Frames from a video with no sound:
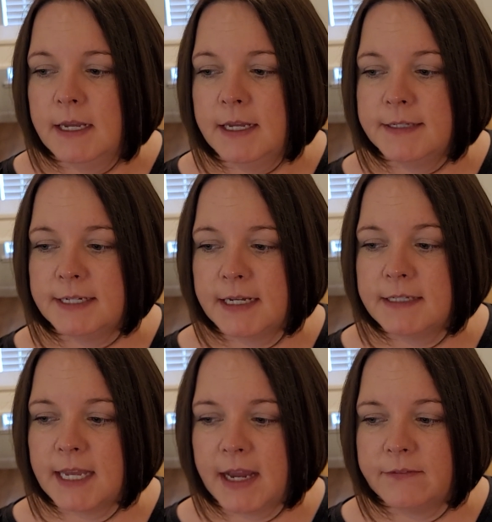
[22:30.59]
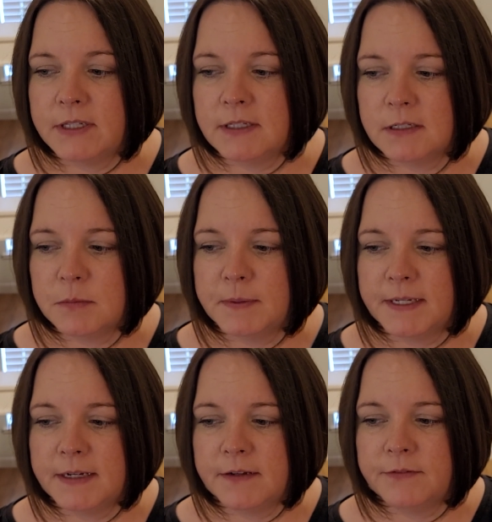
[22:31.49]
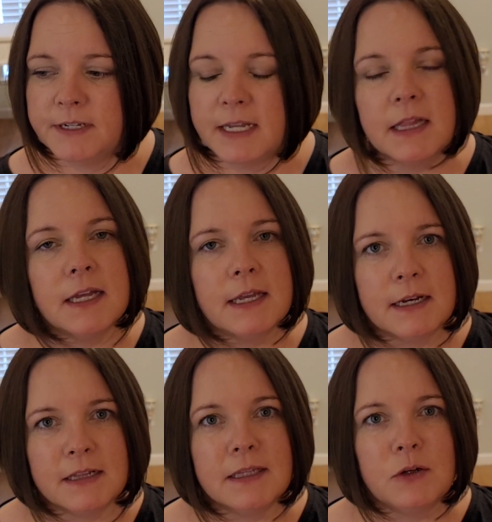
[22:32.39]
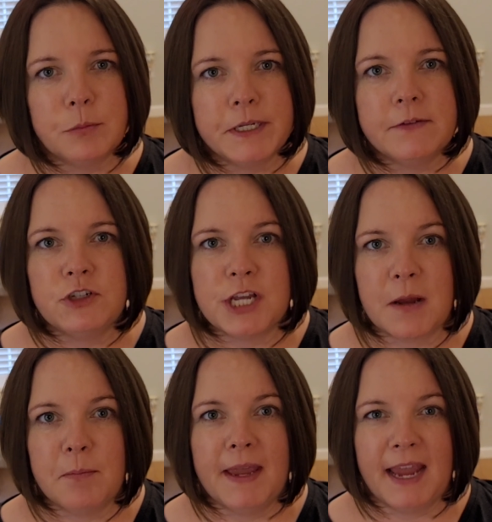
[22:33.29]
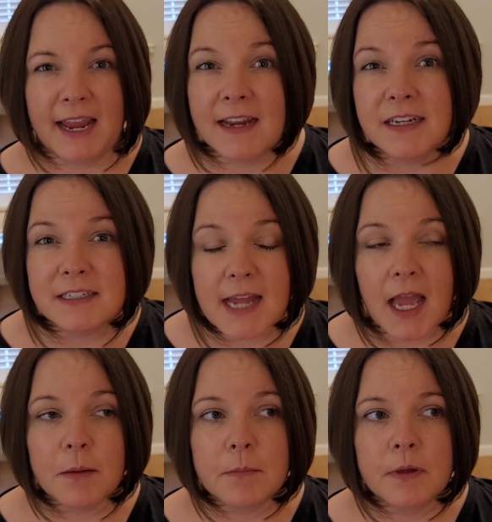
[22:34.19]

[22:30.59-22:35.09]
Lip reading: It does have a little bit of vanilla and a little bit of champagne type.